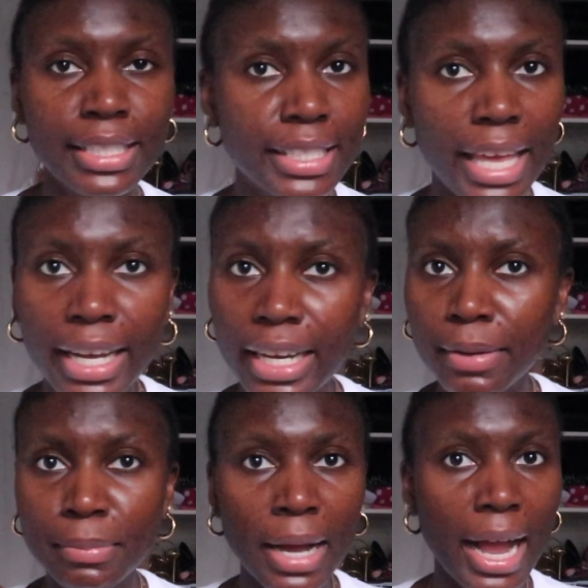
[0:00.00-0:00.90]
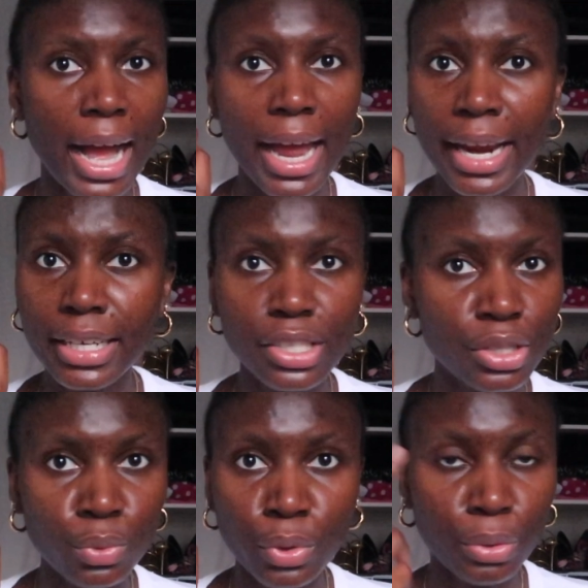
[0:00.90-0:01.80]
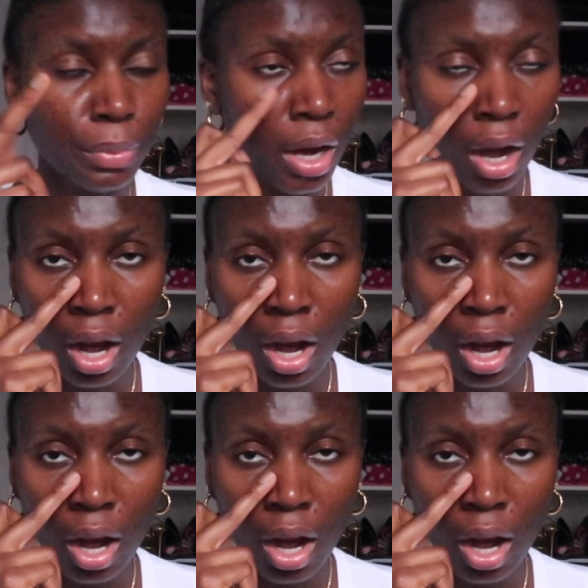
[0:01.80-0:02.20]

Take my eye serum